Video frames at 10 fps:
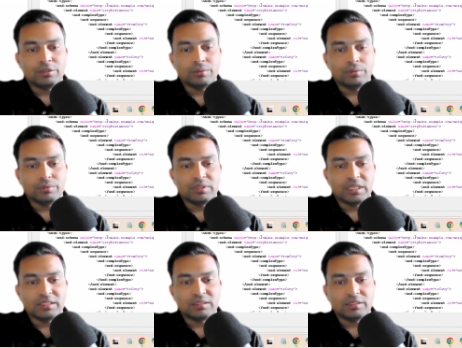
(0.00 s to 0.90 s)
to
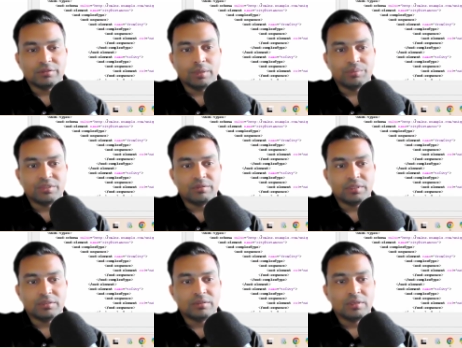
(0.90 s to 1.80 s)
test this web
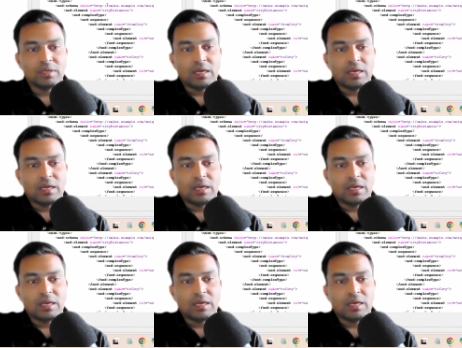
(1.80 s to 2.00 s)
service.